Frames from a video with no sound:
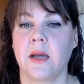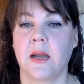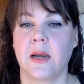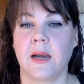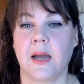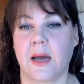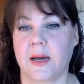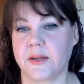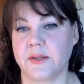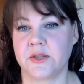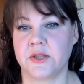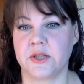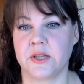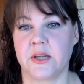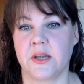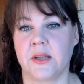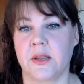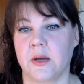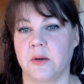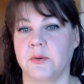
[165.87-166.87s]
last
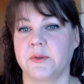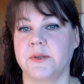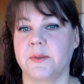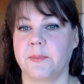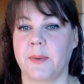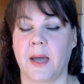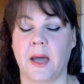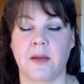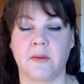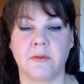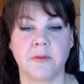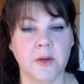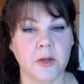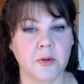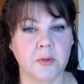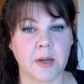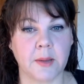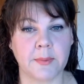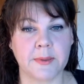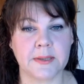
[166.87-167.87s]
year there was a bad
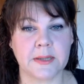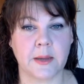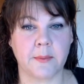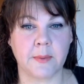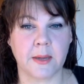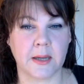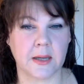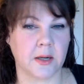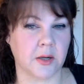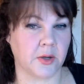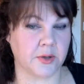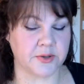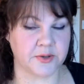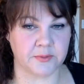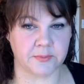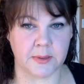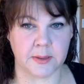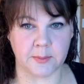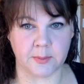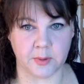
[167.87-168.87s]
flu epidemic and lots
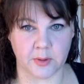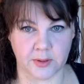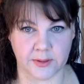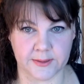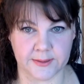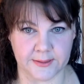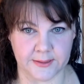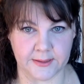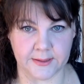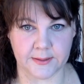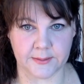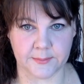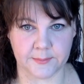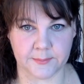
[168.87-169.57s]
of people got sick.